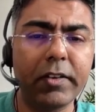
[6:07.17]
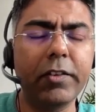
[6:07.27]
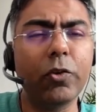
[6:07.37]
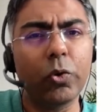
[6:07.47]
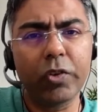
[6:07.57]

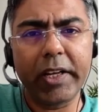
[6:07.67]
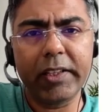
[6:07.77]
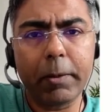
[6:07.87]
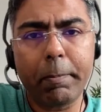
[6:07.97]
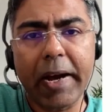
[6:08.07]
This looks like
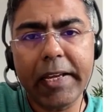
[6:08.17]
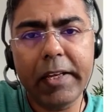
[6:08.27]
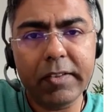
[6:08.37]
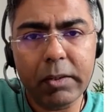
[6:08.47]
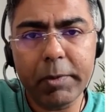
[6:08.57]
they're
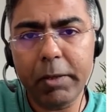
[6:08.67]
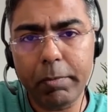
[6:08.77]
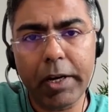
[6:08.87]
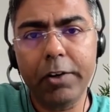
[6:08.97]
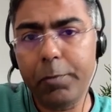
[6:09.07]
buying cement
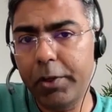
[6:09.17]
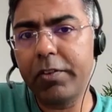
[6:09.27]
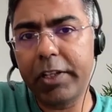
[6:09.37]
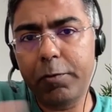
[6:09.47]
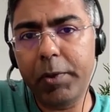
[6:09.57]
plants because
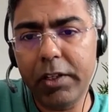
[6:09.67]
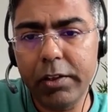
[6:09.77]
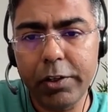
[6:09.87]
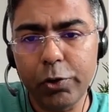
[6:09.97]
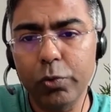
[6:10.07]
that's been in
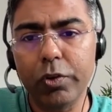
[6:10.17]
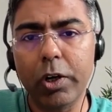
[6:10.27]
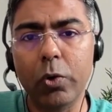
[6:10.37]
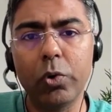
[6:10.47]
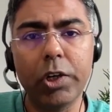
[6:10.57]
the news
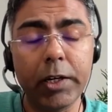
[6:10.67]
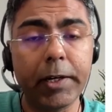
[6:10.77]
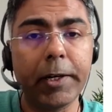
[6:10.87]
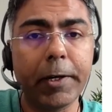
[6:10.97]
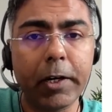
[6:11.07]
around
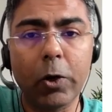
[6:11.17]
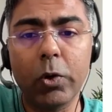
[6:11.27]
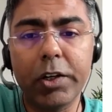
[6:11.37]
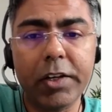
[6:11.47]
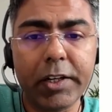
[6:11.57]

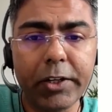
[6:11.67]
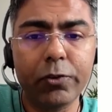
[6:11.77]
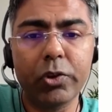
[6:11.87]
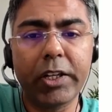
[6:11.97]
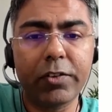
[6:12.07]
Ultratech.
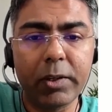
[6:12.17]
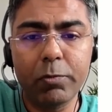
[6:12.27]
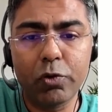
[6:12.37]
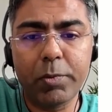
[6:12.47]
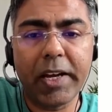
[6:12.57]
So that
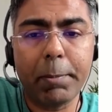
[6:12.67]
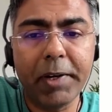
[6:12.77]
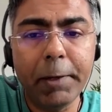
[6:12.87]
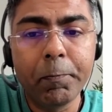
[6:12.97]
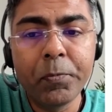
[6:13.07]
seems to be happening.